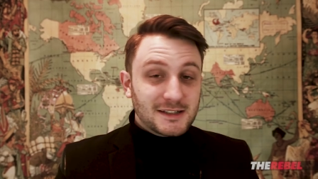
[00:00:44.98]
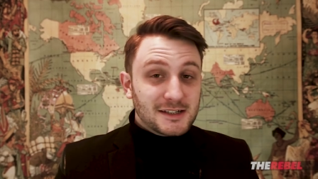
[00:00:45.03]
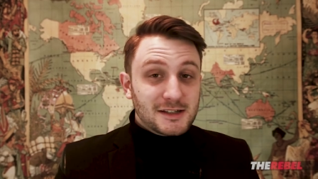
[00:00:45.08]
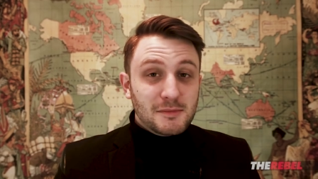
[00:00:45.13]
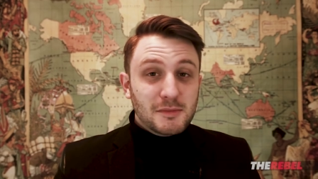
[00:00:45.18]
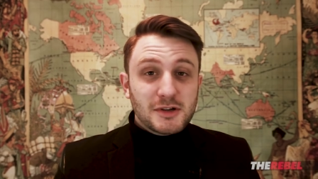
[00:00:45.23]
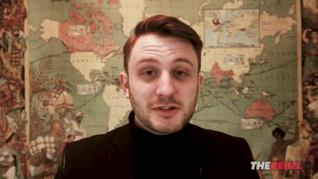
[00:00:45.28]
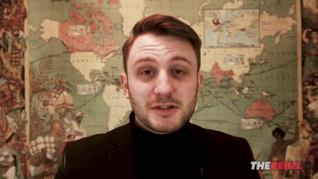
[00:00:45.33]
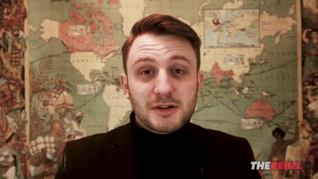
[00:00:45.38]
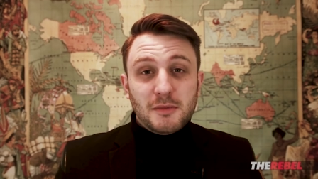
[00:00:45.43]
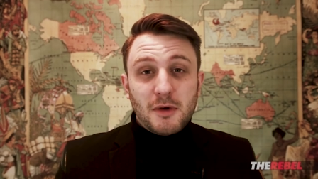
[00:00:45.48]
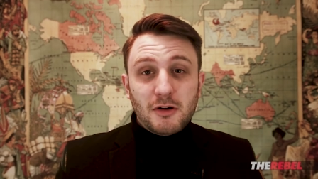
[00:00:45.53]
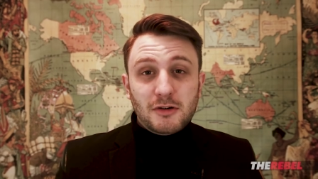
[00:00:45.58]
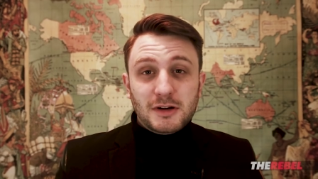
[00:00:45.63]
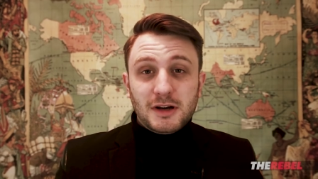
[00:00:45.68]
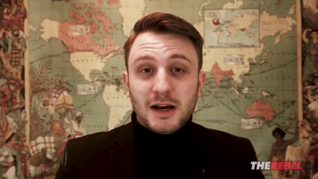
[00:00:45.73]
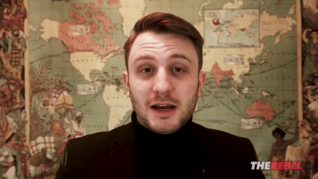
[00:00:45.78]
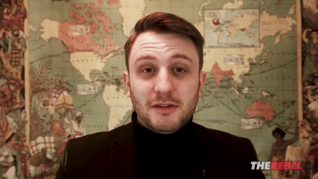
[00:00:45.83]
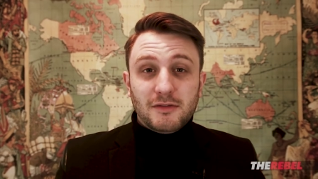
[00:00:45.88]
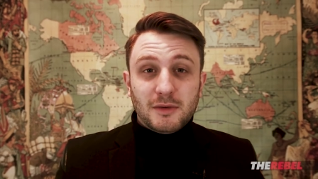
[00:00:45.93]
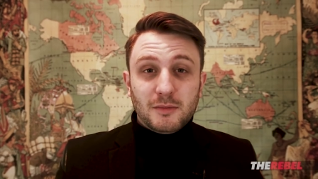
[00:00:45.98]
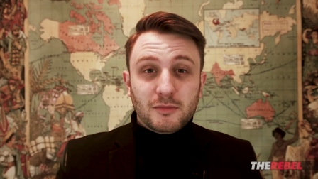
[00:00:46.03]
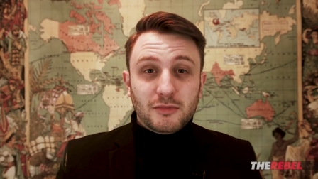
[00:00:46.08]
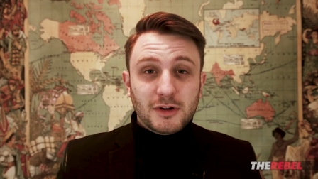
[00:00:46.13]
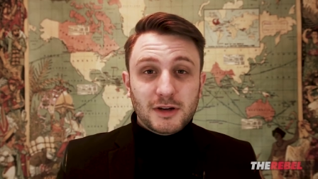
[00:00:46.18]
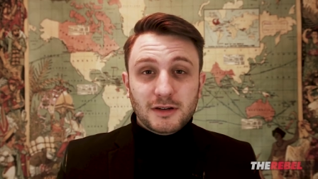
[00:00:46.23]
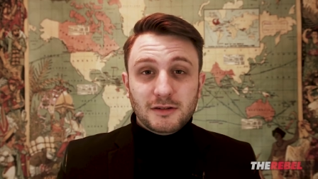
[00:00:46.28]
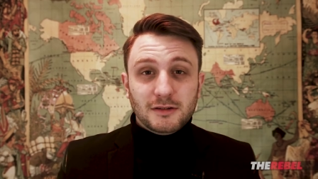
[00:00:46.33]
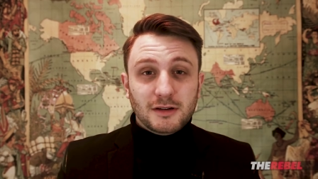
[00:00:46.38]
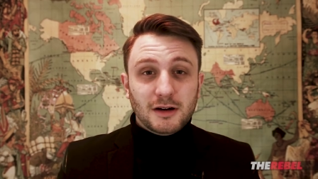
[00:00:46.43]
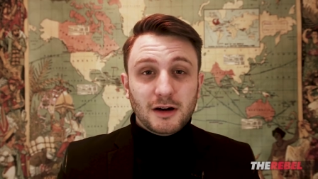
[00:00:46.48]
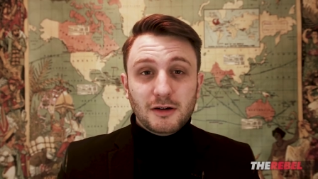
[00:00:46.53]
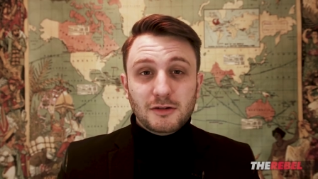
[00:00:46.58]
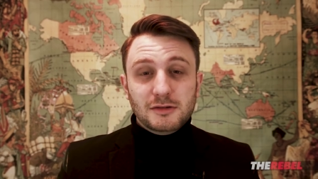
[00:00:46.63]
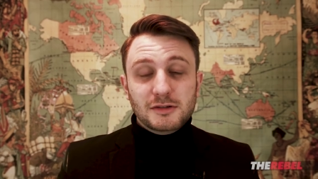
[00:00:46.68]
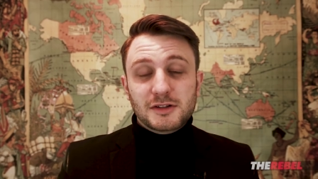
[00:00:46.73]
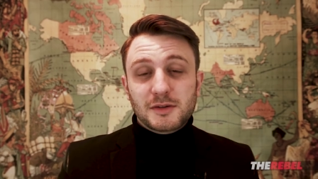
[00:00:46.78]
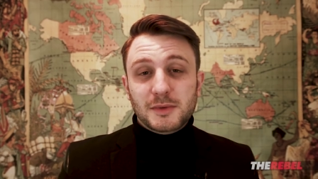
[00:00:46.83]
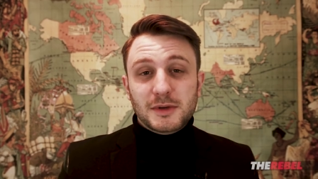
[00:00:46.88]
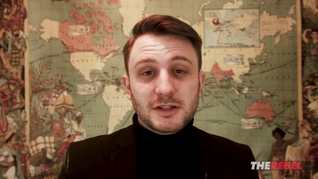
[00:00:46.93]
This is a Muslim enclave in Britain. The
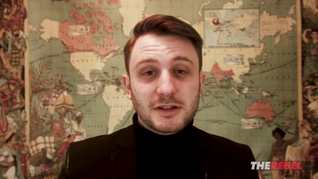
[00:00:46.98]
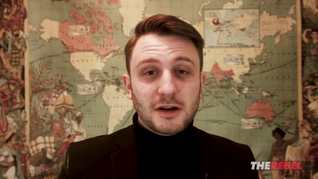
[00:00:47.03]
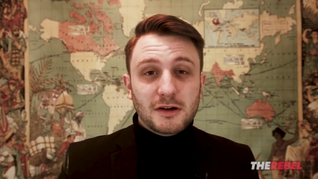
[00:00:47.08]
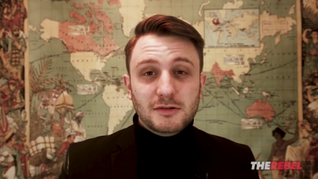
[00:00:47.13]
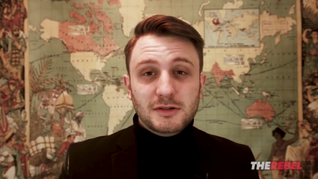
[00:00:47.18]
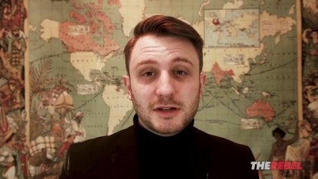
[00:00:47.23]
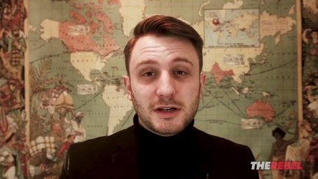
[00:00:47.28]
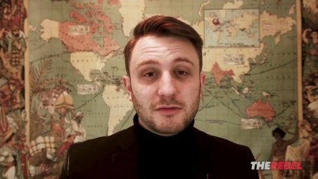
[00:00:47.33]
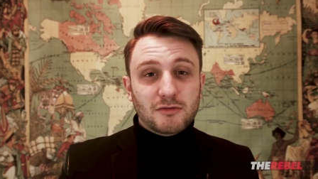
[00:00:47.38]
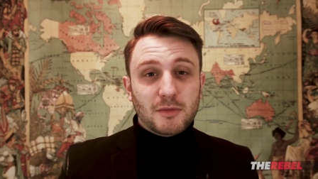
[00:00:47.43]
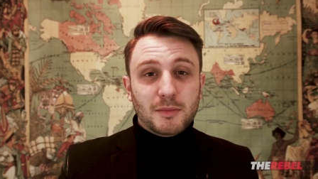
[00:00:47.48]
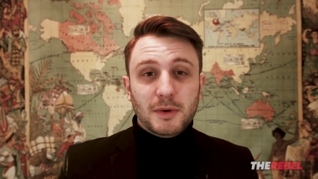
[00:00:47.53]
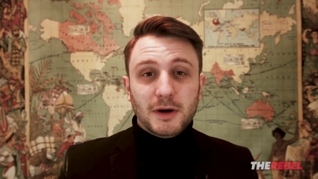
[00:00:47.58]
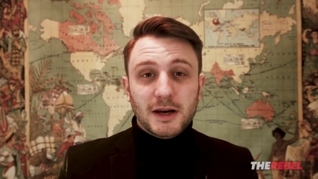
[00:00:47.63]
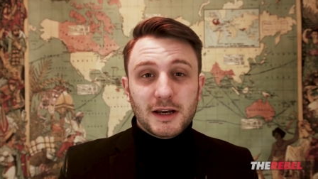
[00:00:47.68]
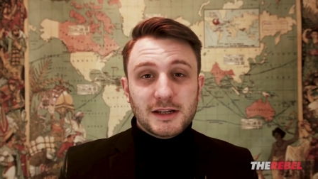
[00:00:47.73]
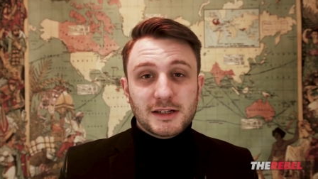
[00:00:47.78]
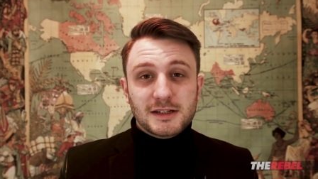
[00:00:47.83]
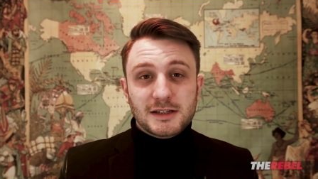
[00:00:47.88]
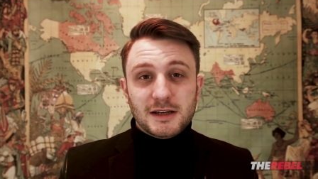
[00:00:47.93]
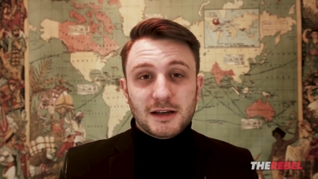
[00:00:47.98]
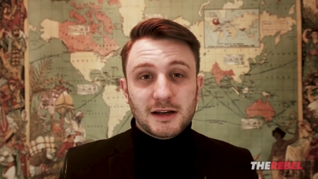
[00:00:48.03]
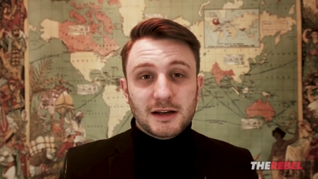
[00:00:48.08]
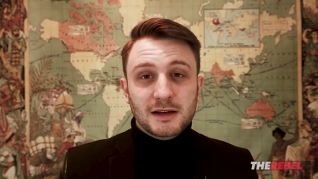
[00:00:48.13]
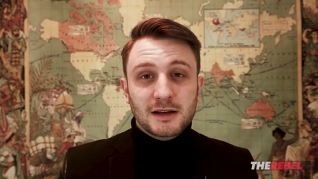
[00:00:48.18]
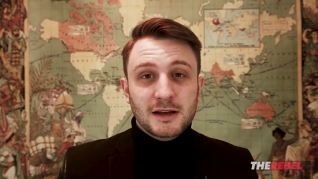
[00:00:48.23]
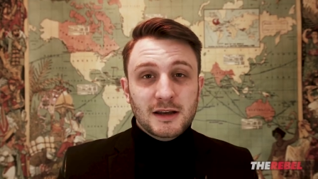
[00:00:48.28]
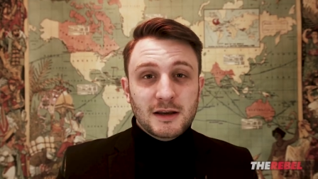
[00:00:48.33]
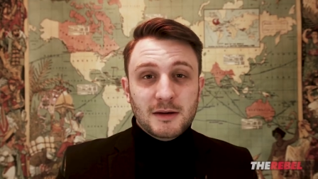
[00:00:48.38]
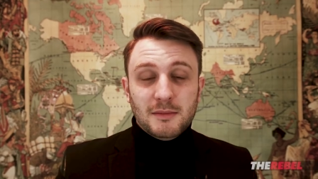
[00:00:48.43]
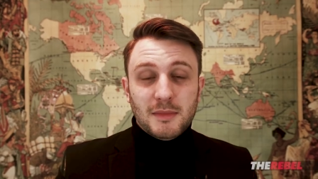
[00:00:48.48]
locals have been totally replaced, uh,